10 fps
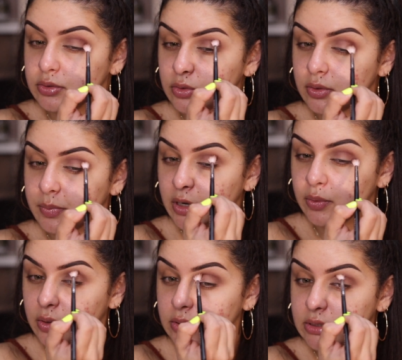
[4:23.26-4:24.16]
during my
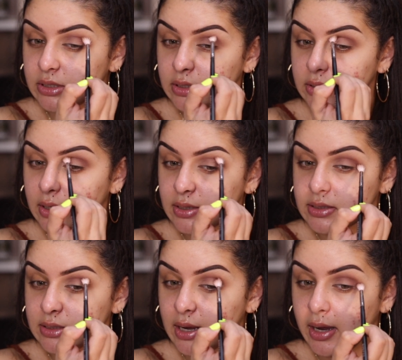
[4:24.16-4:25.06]
quarantine that
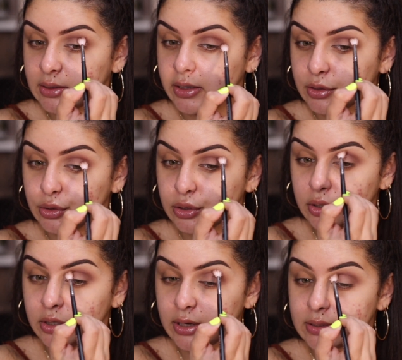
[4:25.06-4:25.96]
is not, like,
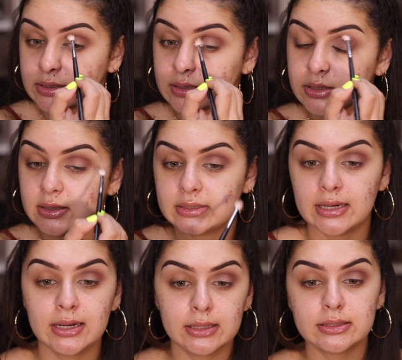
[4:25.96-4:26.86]
learn a TikTok
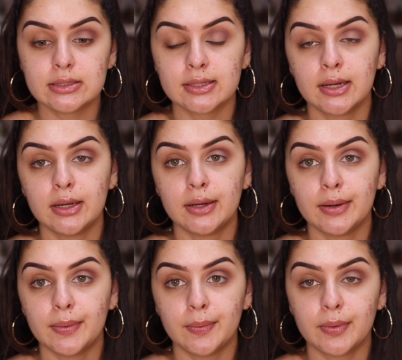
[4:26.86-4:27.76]
dance
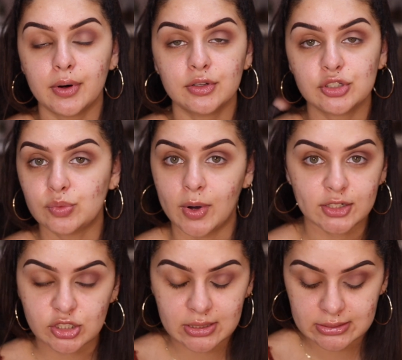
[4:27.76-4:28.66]
or just
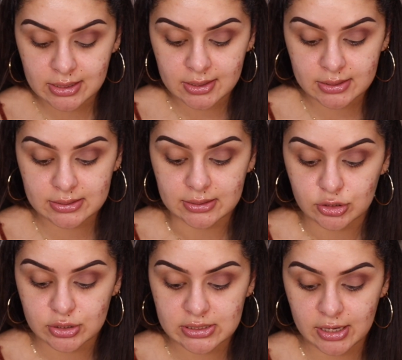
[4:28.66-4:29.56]
watch TikToks
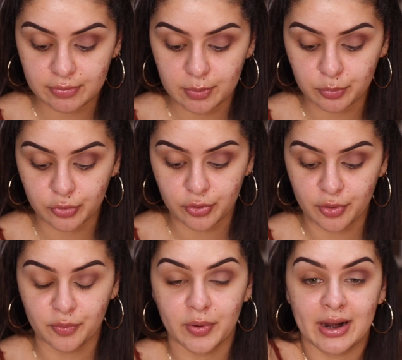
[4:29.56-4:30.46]
and just save them
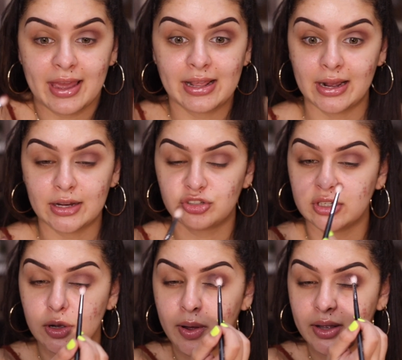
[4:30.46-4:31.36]
for when I can
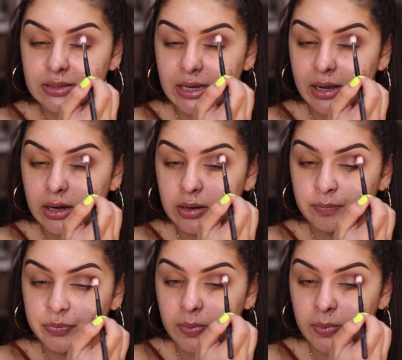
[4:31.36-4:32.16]
actually go outside